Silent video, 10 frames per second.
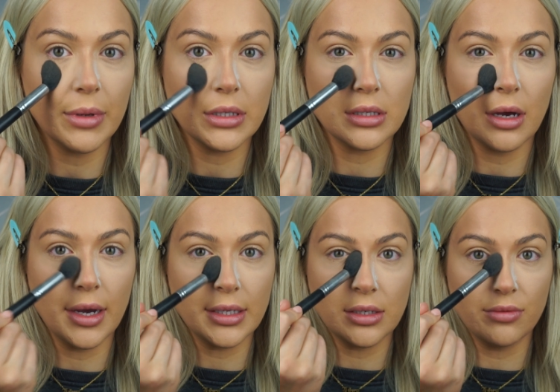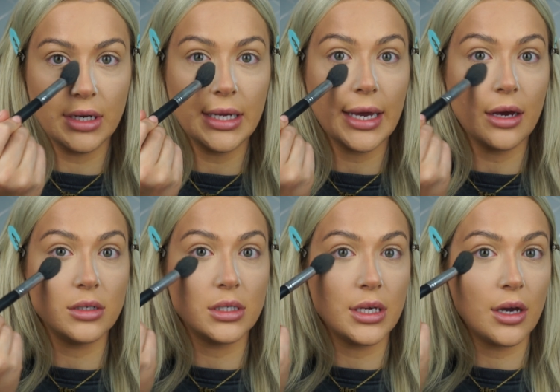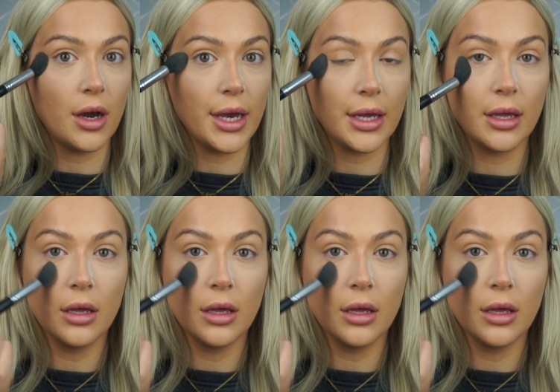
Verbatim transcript: and size to really get under the eye